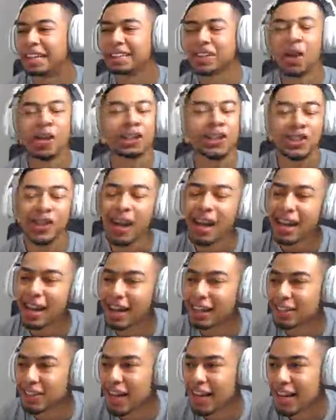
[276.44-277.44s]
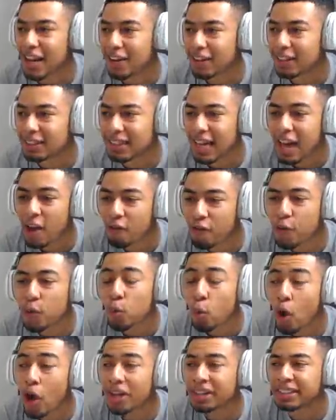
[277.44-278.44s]
And it's all tryhards right now because
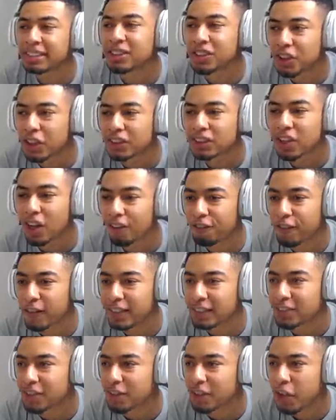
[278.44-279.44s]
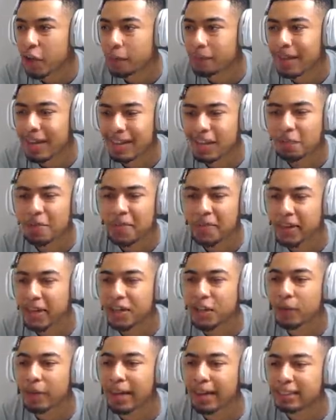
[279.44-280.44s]
everyone has just got finished doing the update and the people
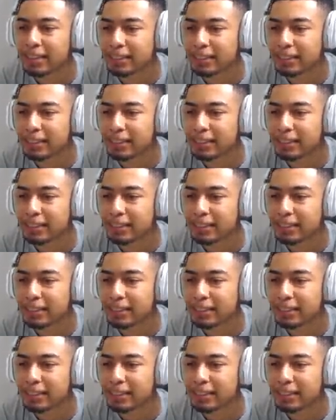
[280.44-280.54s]
that do it